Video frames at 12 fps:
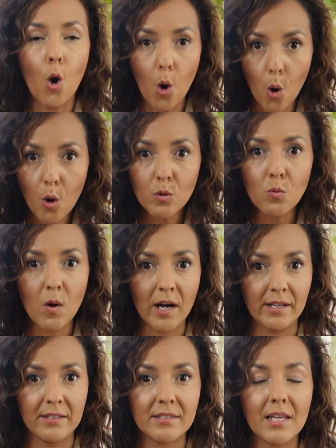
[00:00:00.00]
All
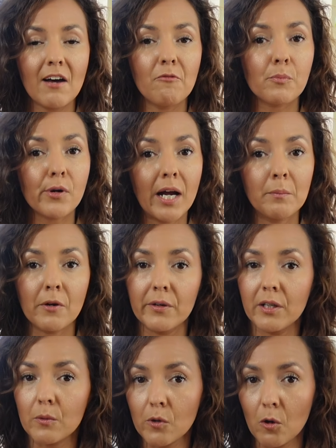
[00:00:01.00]
wines have
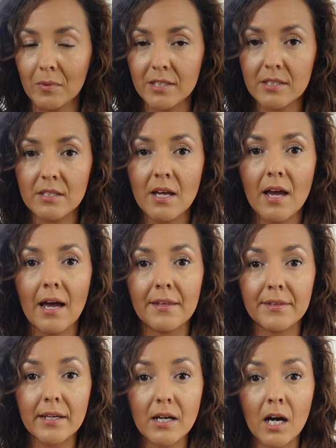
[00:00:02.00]
primary aromas,
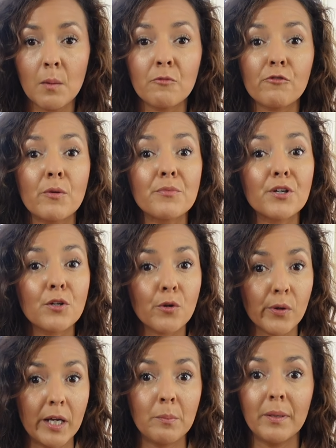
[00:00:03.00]
and they come from the
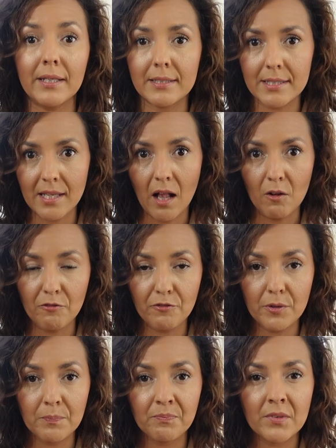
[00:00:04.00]
grape itself.
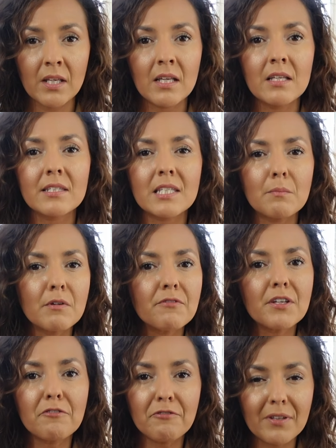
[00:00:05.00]
Some of
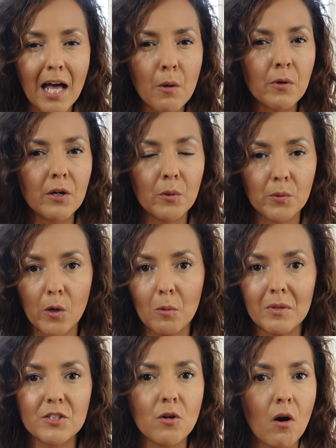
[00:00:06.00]
the flower
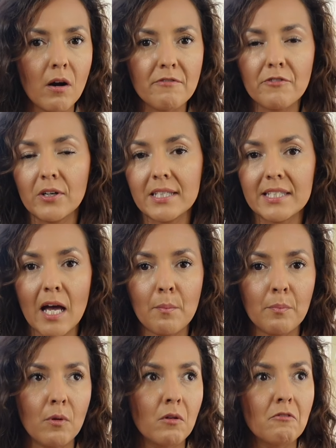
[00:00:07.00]
aromas are, for
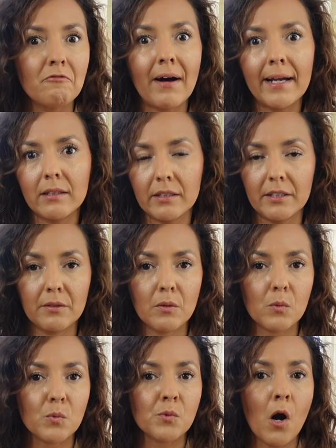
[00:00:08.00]
example, violet,
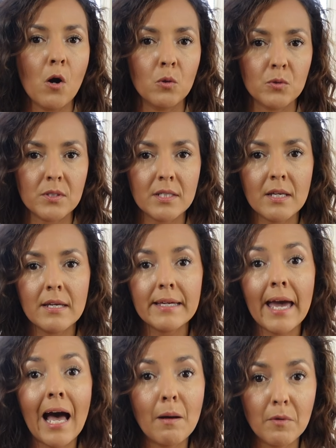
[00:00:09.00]
rose,
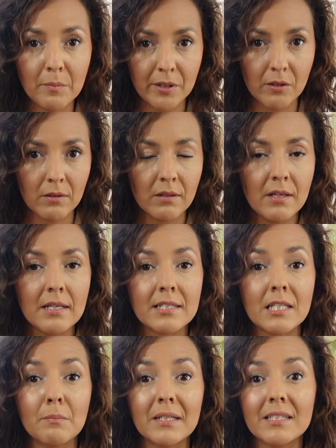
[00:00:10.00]
chamomile.
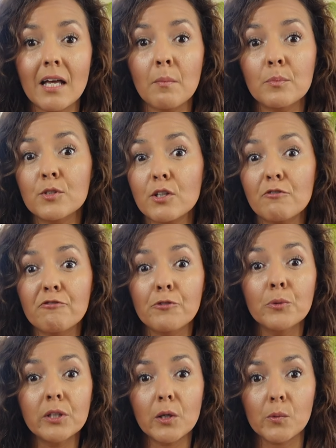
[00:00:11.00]
Some examples of
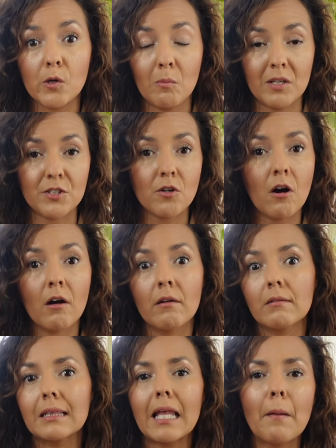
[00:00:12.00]
fruit aromas are
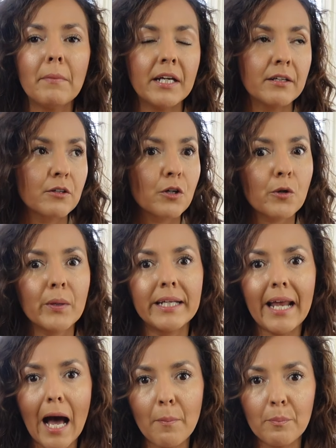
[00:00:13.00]
lemon,
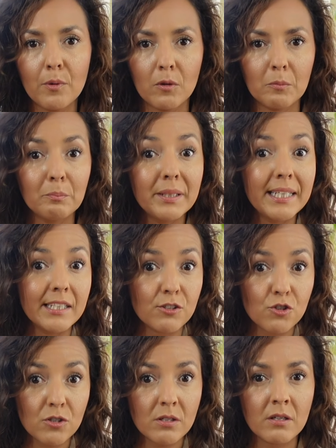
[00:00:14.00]
green apple,
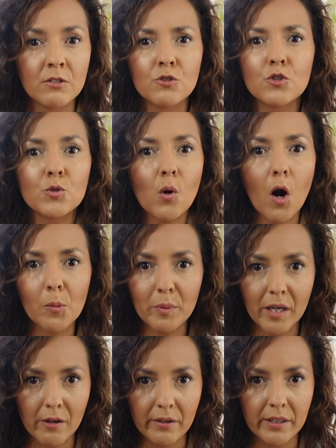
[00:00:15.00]
peach,
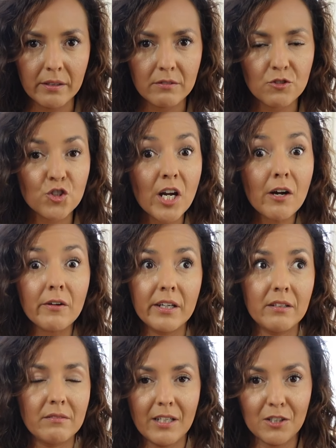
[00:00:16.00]
strawberry,
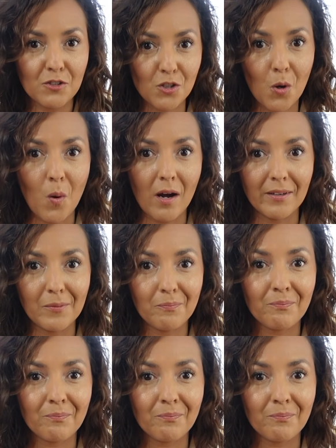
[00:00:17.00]
cherry, and so on.